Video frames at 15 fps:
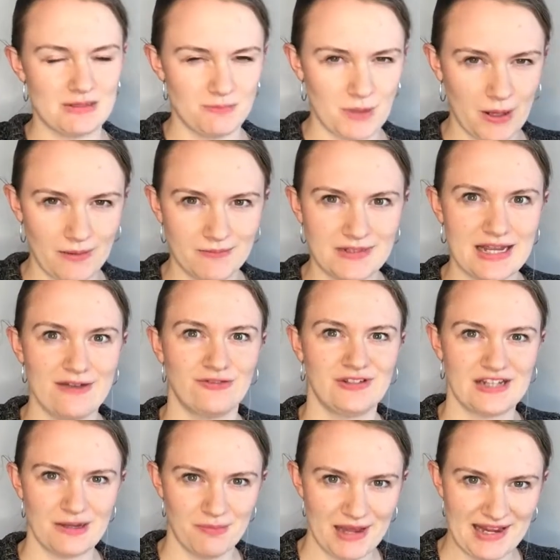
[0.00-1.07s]
but definitely
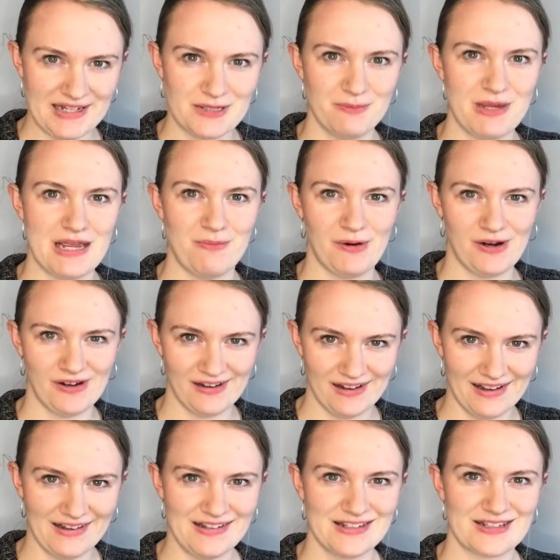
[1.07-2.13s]
a pen to paper
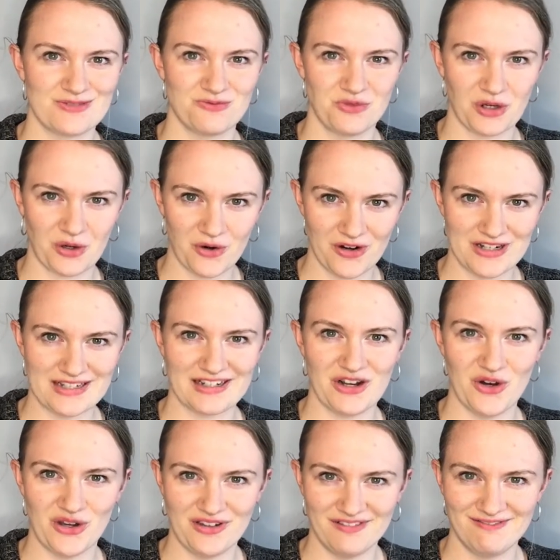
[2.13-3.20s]
and recording
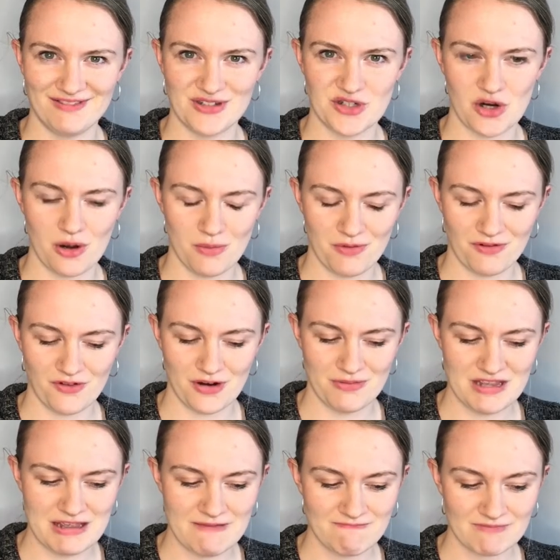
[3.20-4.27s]
on job for
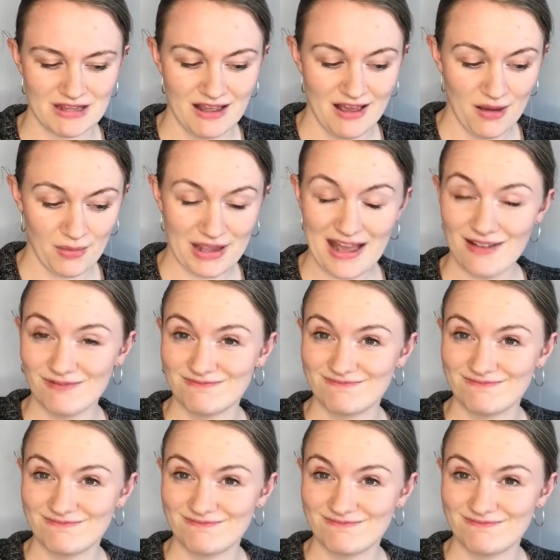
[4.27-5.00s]
me. But yeah,